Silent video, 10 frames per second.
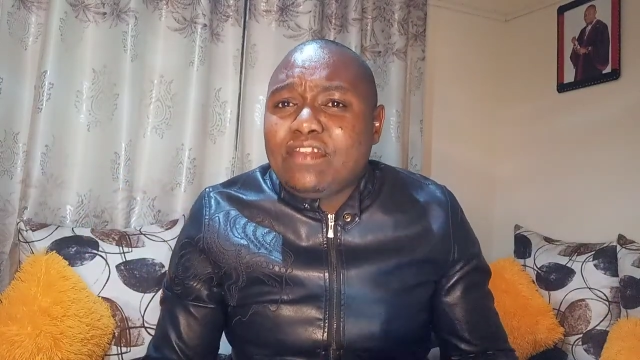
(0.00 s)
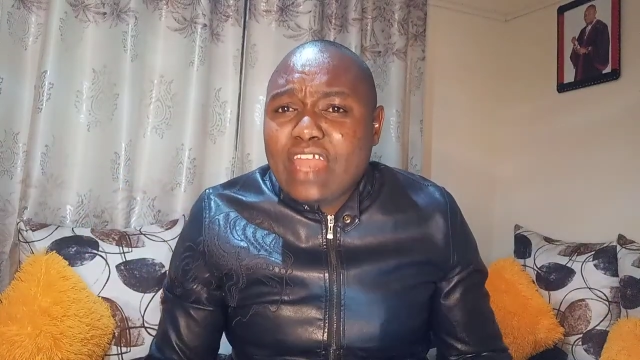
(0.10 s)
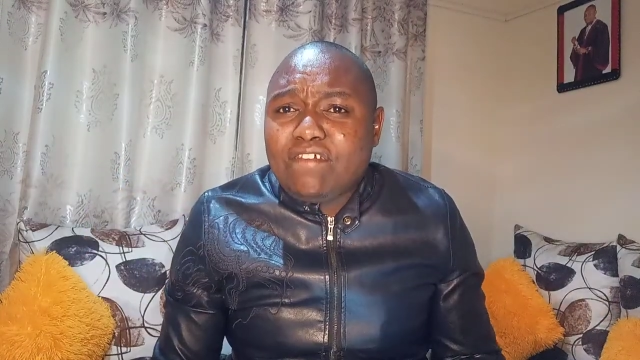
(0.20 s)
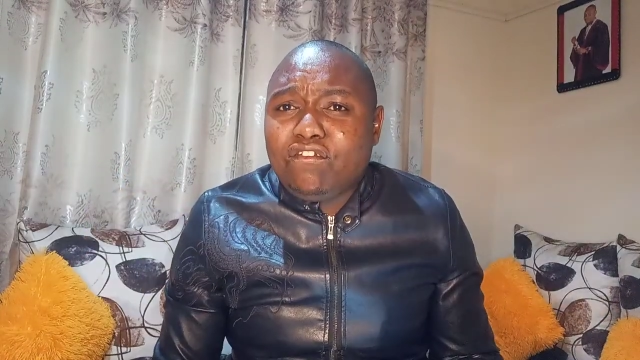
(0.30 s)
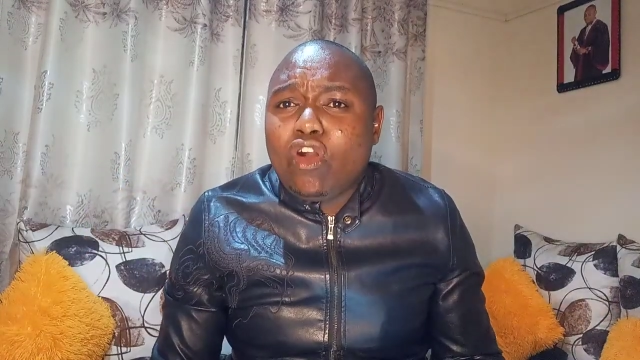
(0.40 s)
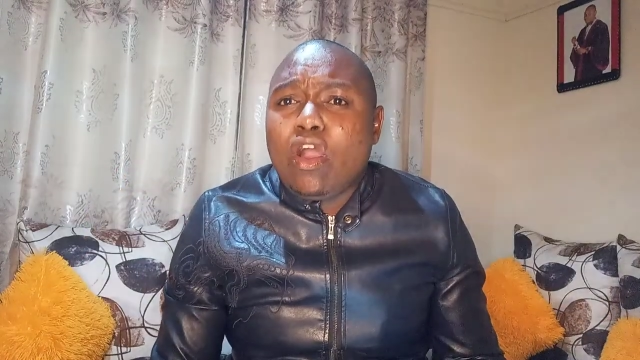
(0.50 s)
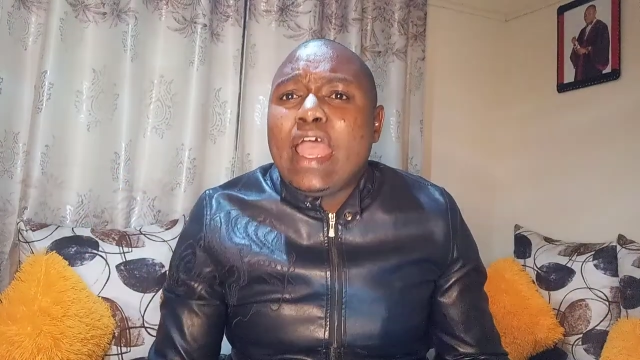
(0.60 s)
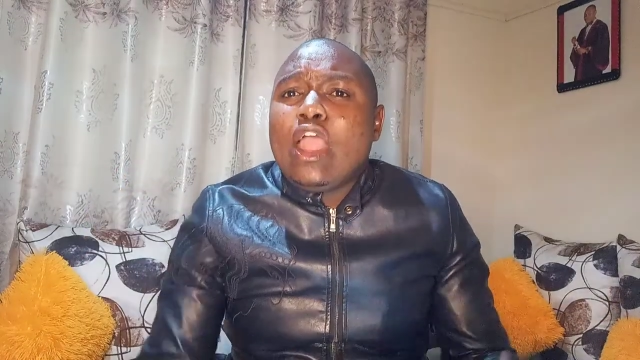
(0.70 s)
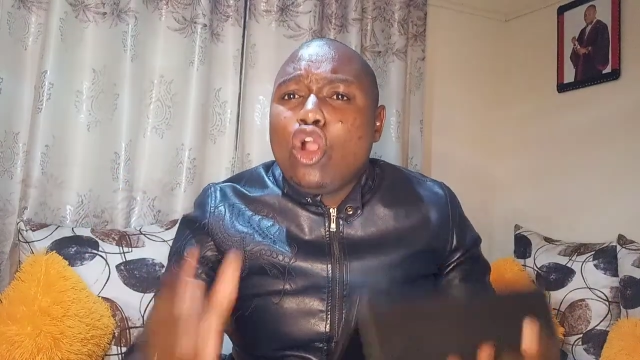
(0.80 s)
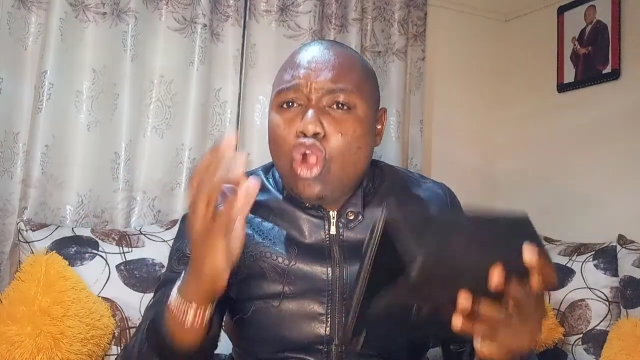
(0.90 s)

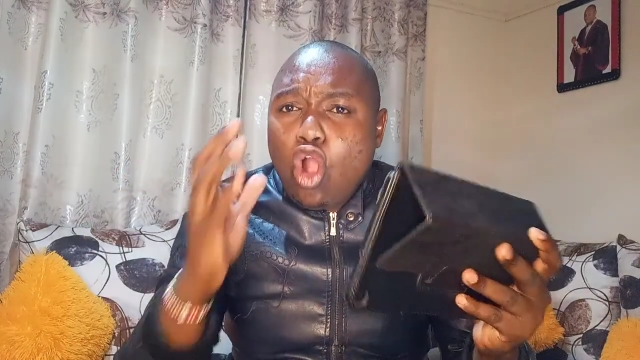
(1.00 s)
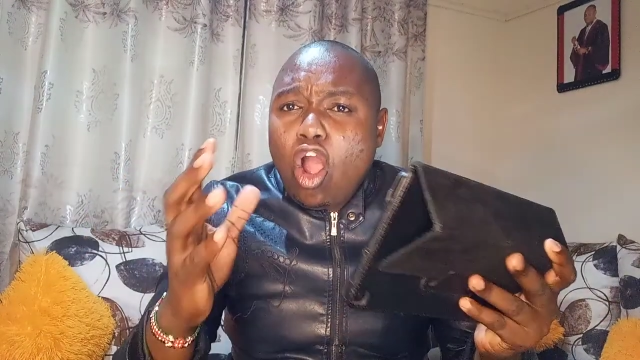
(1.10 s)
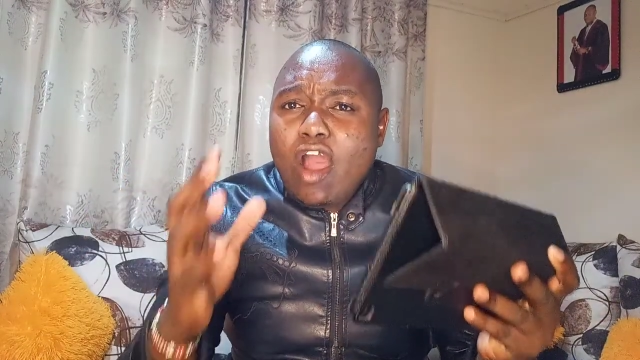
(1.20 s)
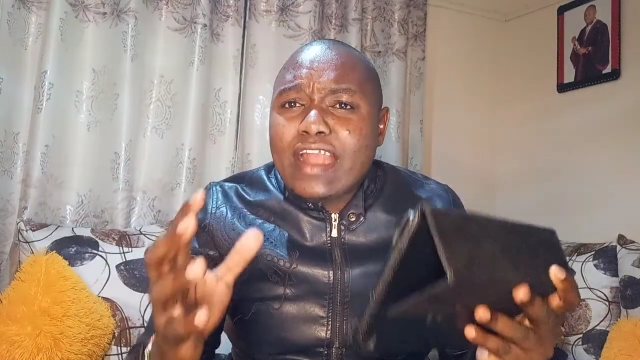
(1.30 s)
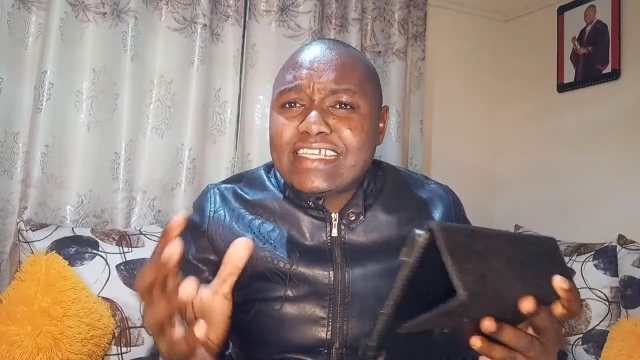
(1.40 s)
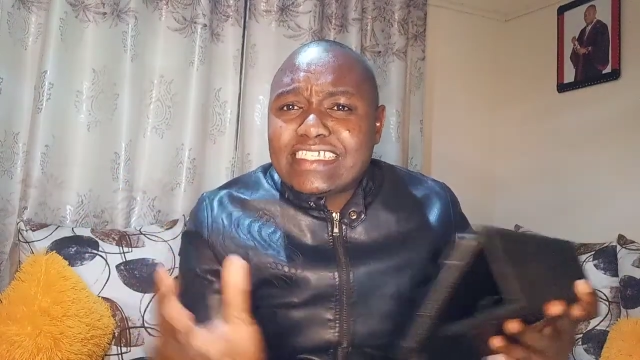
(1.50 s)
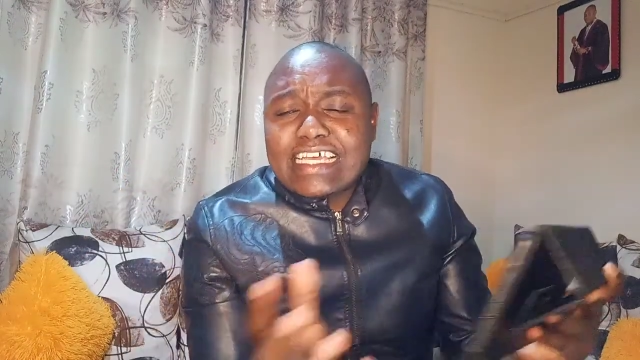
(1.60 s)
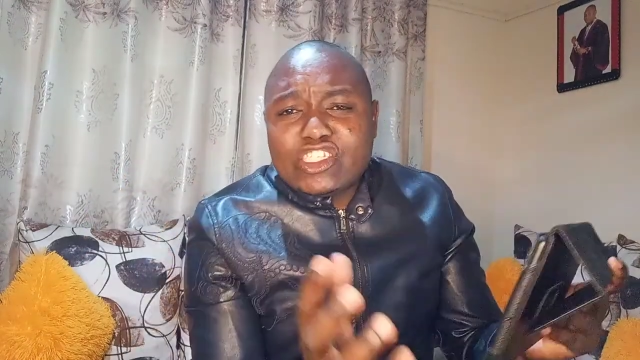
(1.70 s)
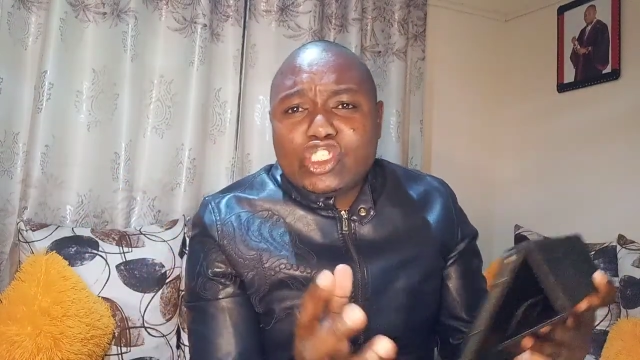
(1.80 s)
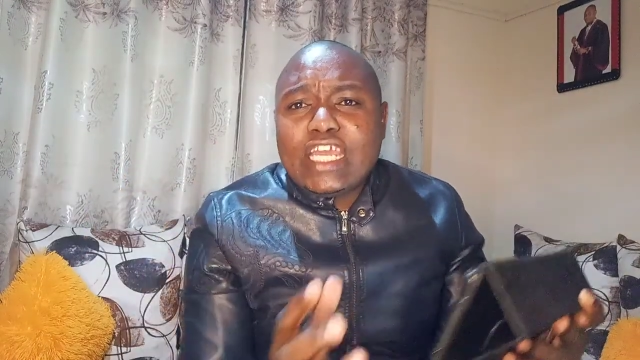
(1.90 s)
Therefore, God
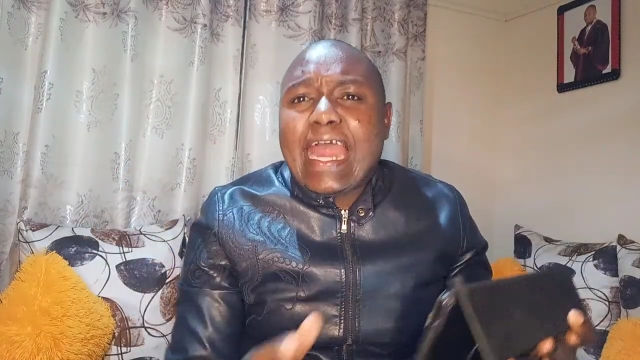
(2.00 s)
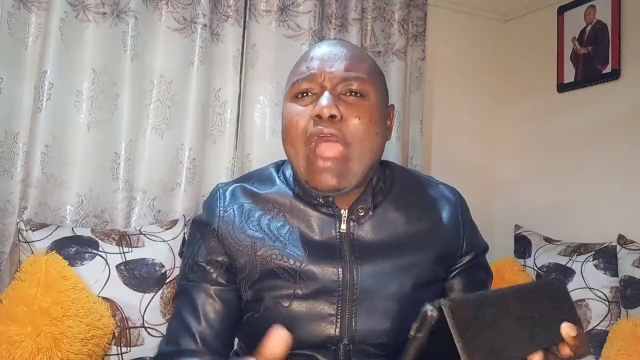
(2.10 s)
sustained.